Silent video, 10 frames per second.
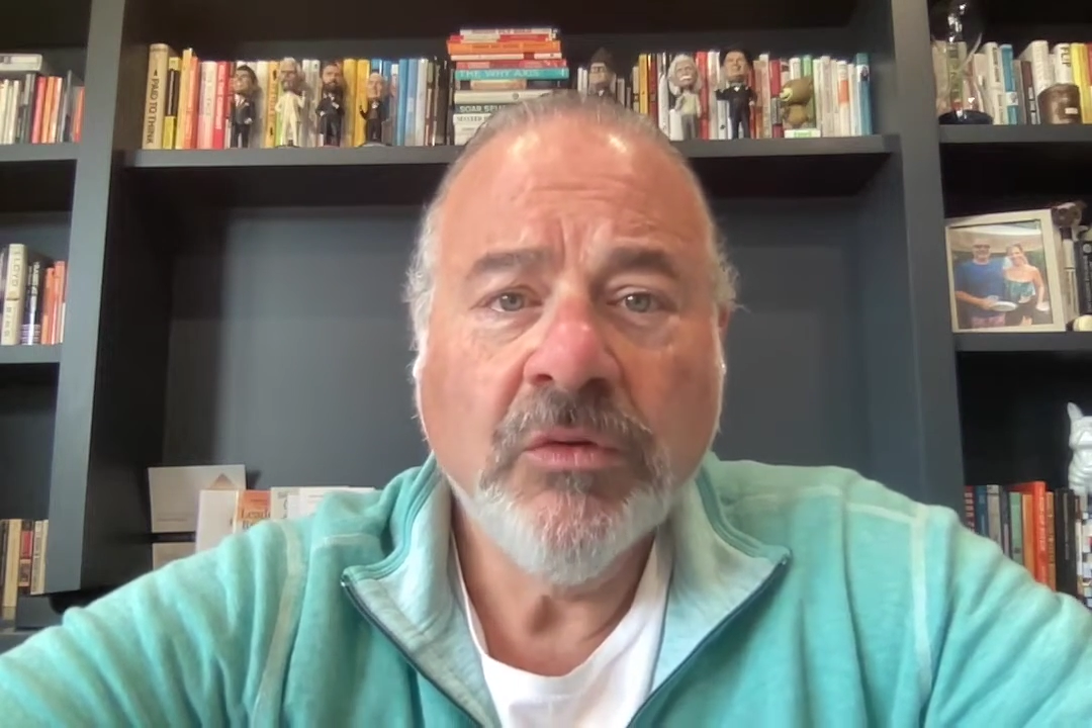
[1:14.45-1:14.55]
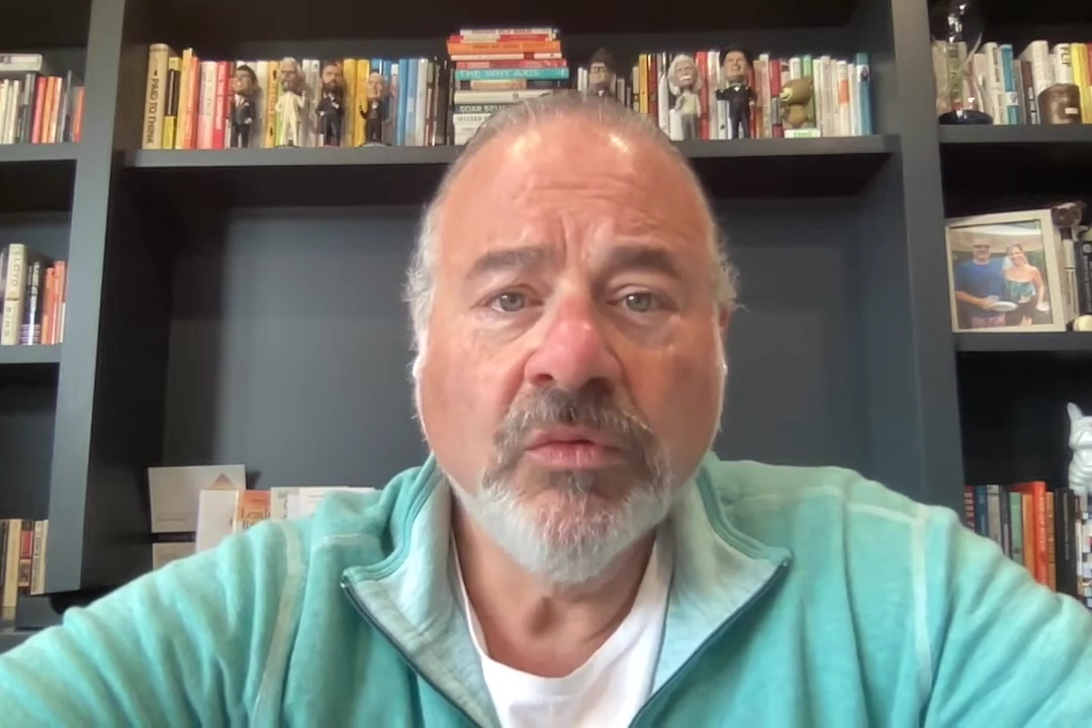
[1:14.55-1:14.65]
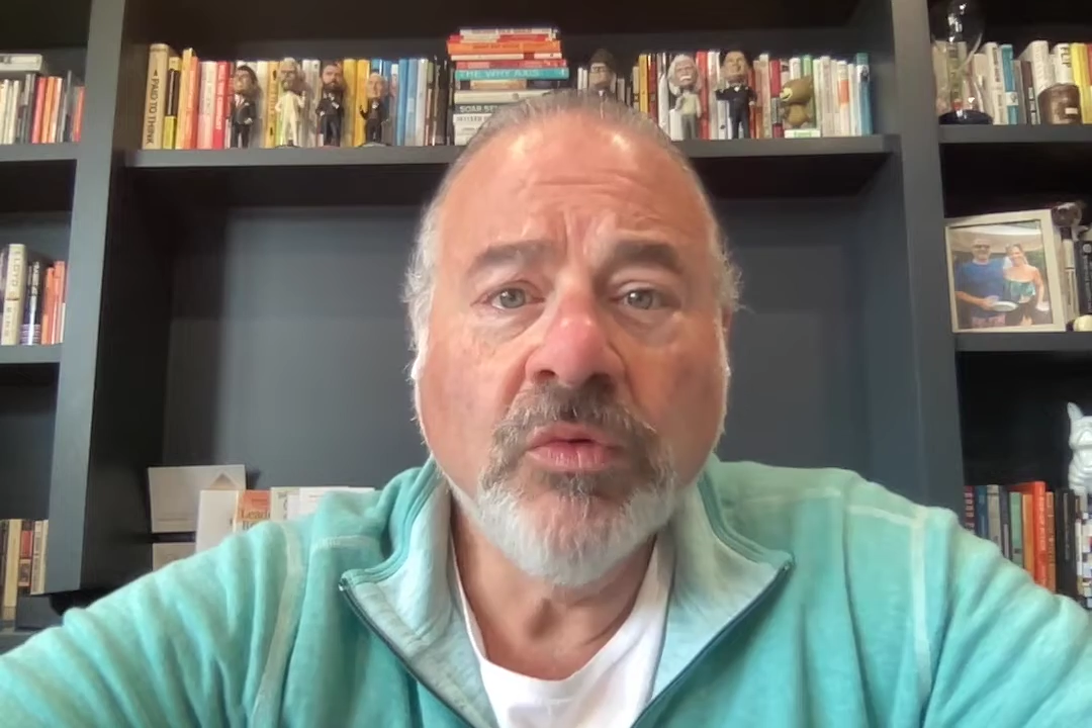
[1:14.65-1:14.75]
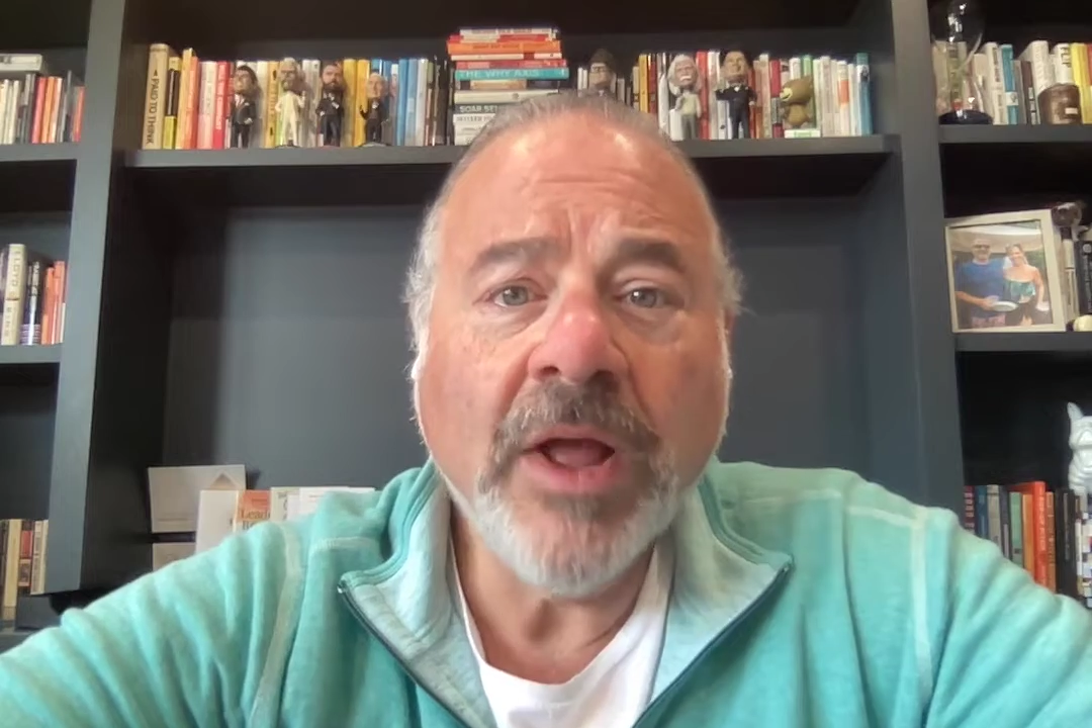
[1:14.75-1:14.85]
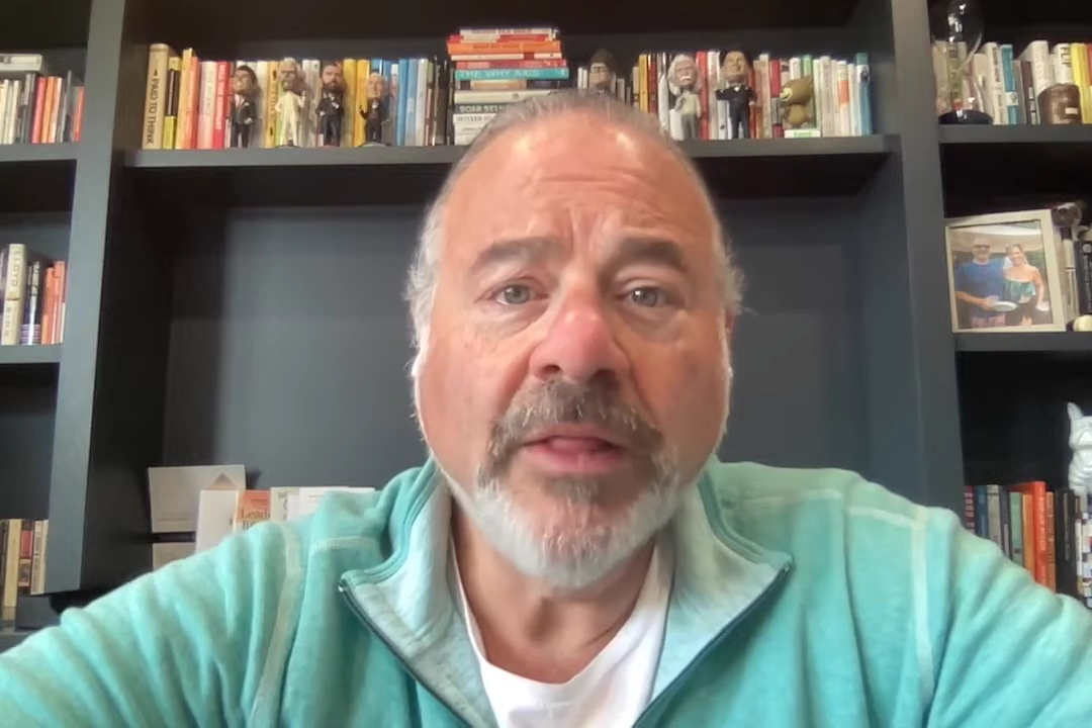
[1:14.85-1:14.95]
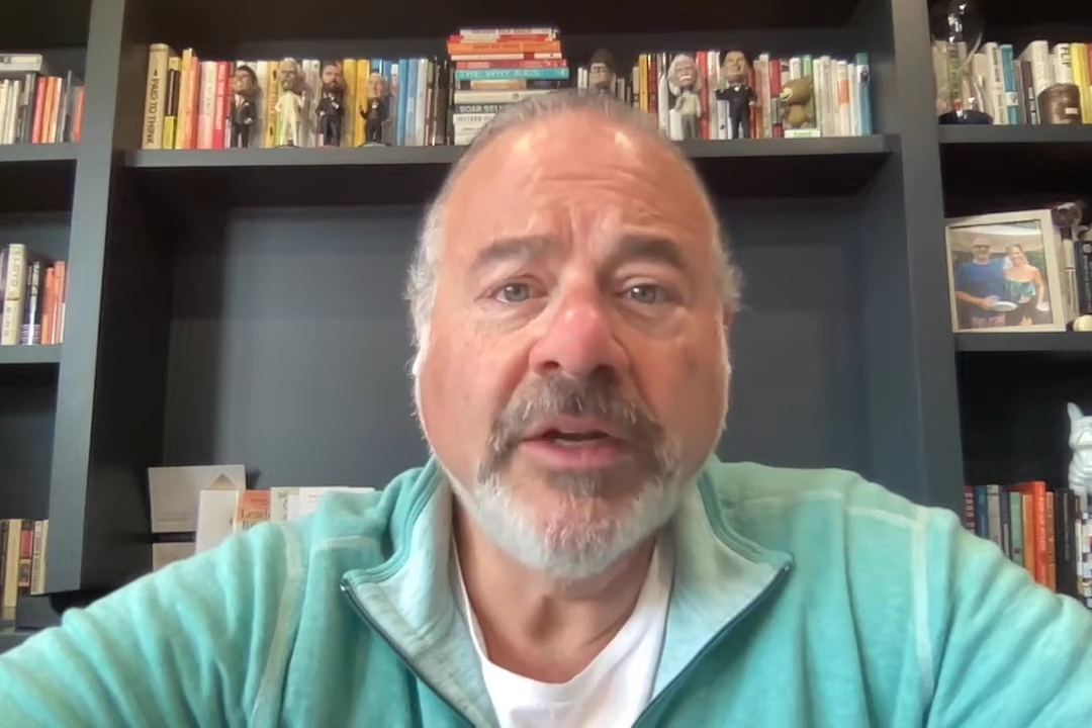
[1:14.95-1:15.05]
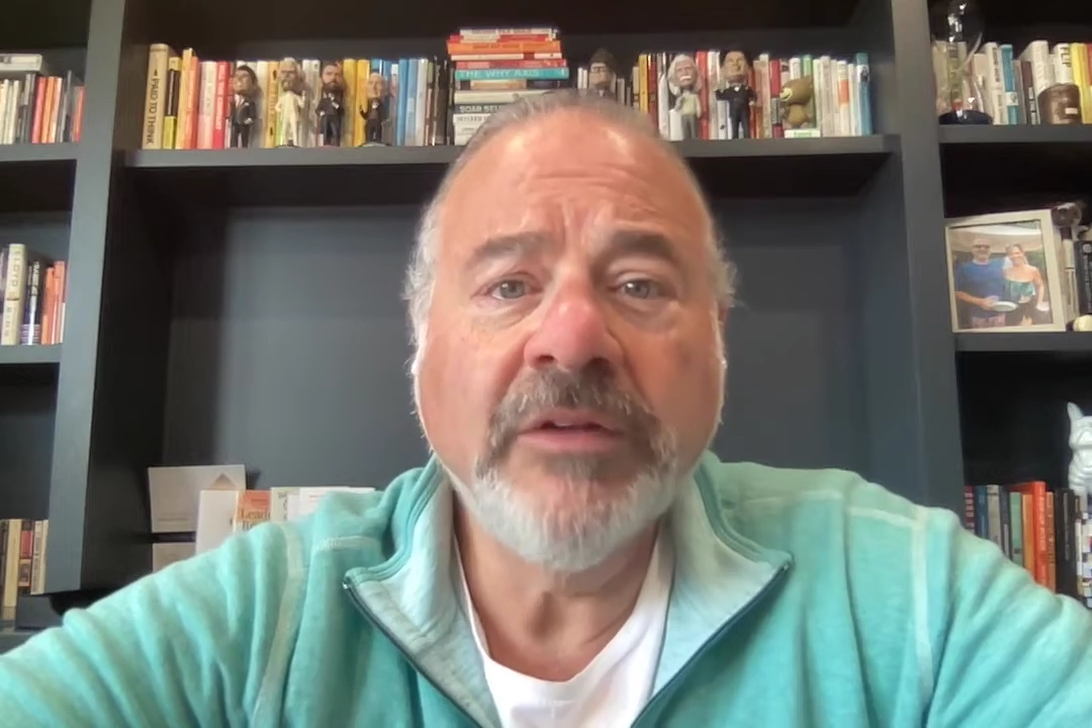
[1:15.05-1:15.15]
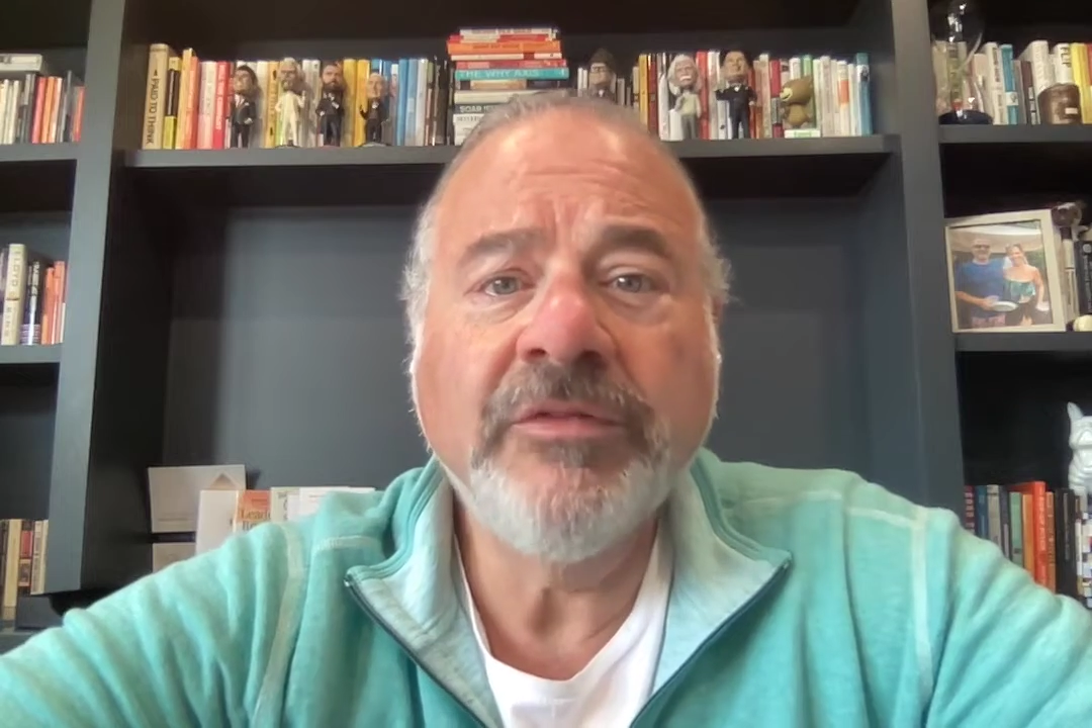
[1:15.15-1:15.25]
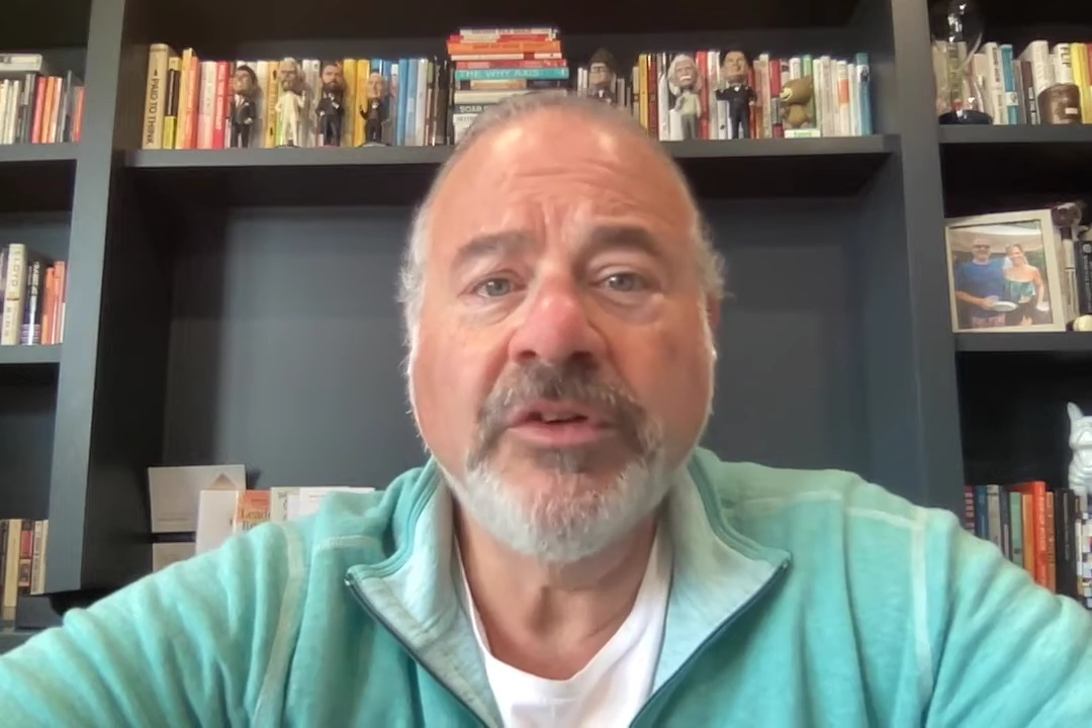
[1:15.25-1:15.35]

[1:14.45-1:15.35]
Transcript: relative